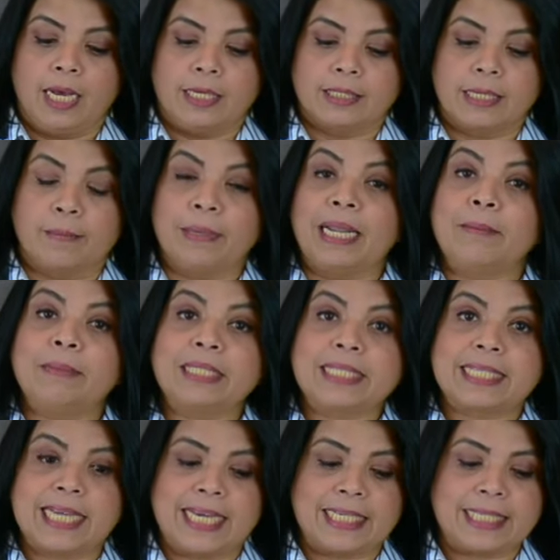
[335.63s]
some lemon
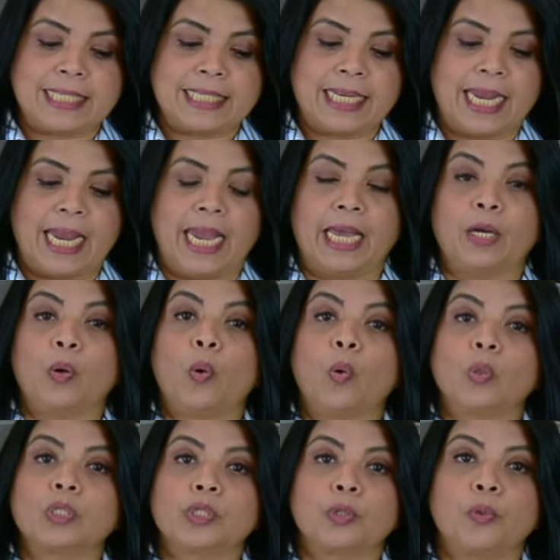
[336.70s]
zest, and
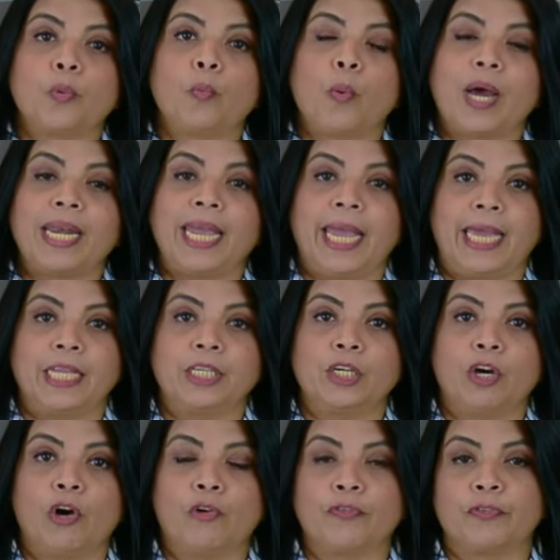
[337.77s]
also 1 head
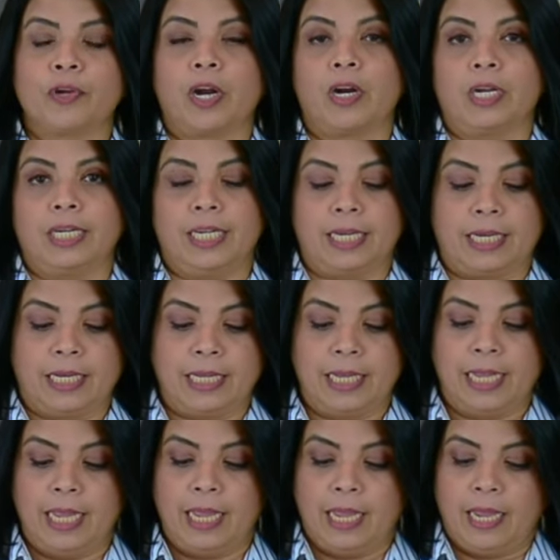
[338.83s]
of garlic.
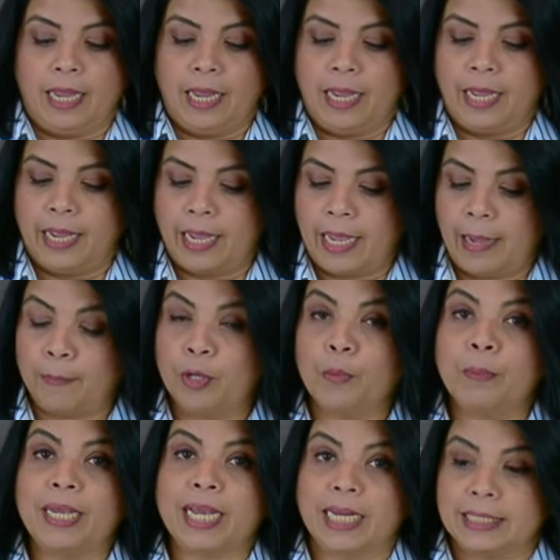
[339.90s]
I'm going
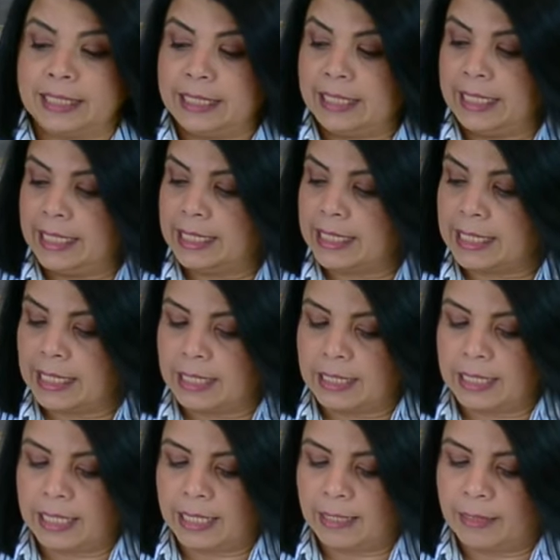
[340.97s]
to be cutting these
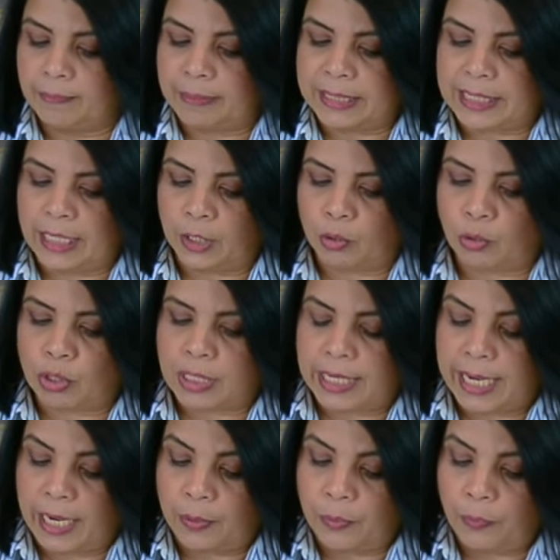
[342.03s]
potatoes
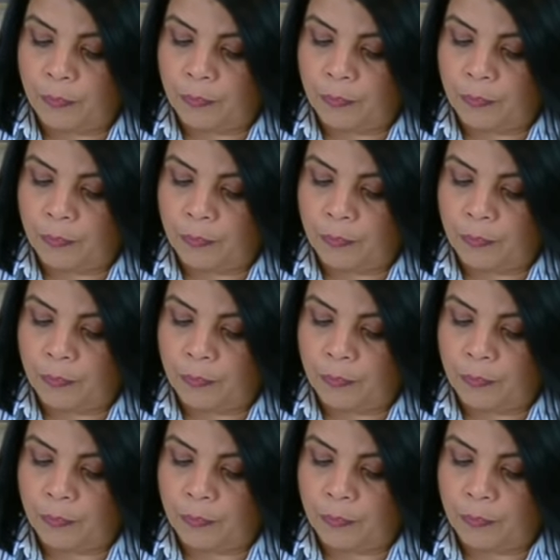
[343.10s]
now,